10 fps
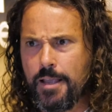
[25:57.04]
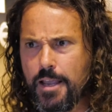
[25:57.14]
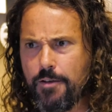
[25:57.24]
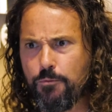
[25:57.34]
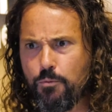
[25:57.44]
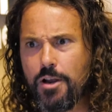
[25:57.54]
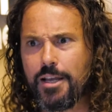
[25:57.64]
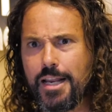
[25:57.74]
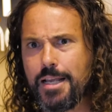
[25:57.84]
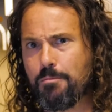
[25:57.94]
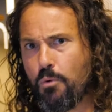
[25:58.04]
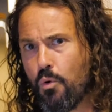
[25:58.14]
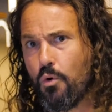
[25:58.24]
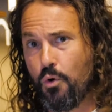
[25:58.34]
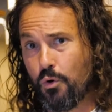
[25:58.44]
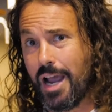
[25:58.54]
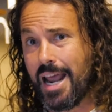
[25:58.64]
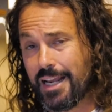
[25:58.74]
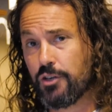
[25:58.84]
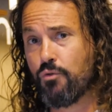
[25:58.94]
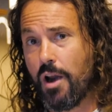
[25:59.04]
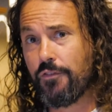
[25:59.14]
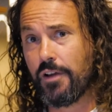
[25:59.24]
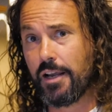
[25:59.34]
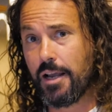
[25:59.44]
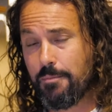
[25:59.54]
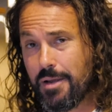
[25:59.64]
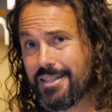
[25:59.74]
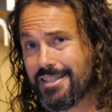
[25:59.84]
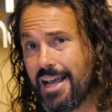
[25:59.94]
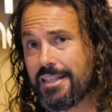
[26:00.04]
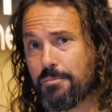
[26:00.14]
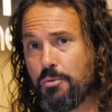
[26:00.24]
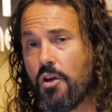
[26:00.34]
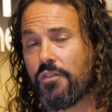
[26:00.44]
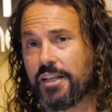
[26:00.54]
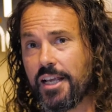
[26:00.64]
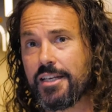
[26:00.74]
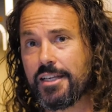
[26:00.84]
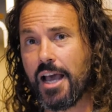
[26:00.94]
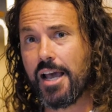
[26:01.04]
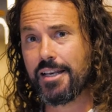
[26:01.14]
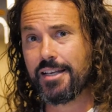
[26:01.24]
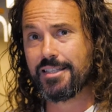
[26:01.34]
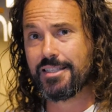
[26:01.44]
if we're getting more organic traffic, it means that's a perfect indicator to